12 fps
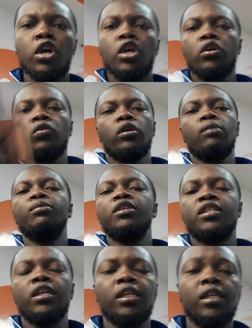he'll be
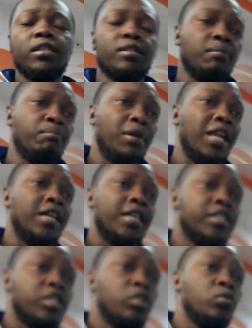sending some
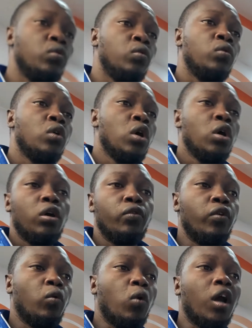players to
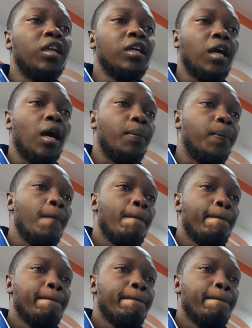the World Cup.